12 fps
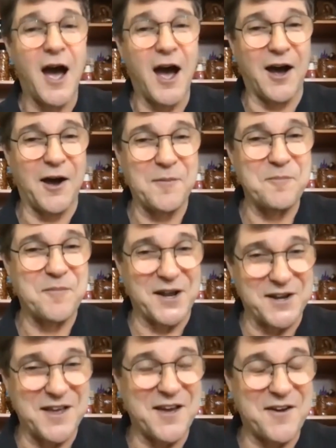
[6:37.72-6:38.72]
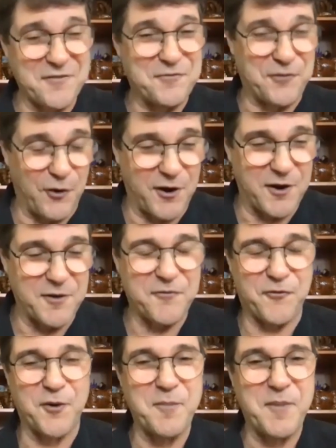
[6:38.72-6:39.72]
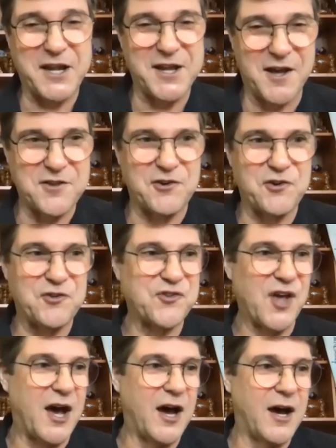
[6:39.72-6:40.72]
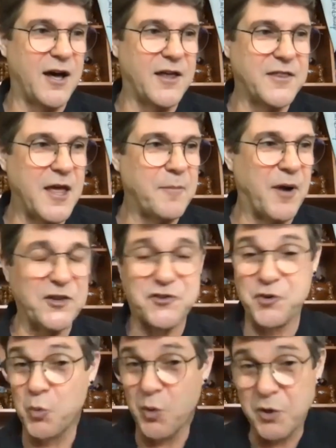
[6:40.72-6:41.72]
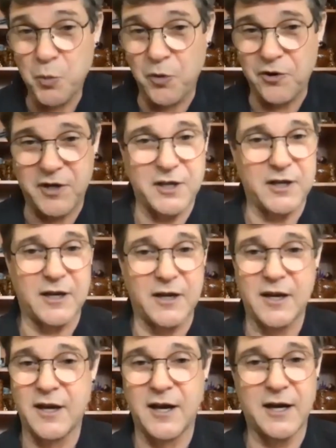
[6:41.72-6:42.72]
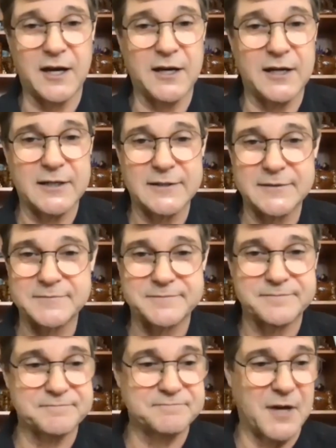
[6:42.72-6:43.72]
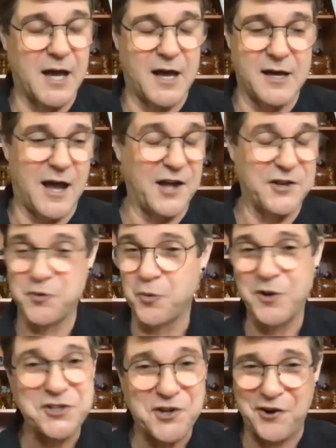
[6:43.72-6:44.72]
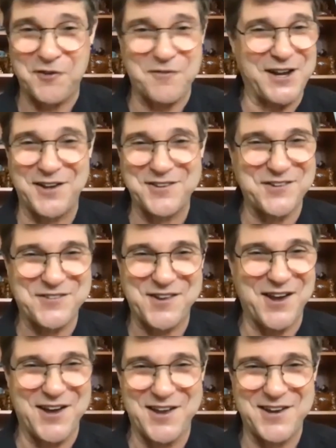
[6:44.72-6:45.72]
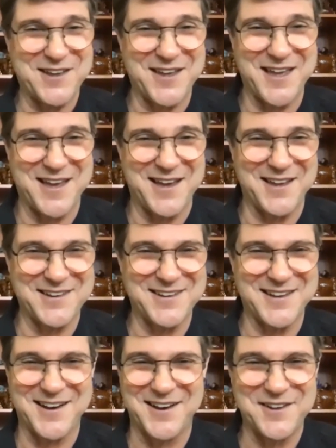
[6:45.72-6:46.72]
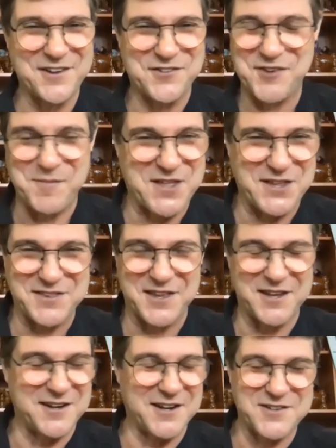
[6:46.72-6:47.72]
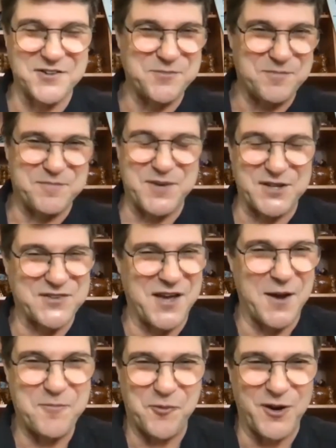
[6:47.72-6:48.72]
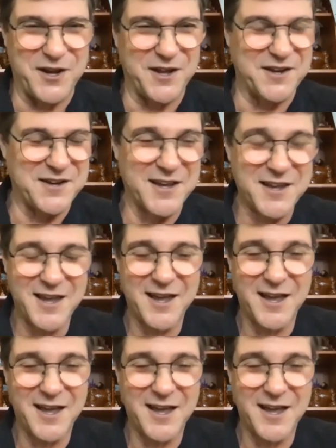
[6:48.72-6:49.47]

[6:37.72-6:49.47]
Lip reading: But for many others, they might do woodworking. I do wood carving on the side, and it's something that I just picked up when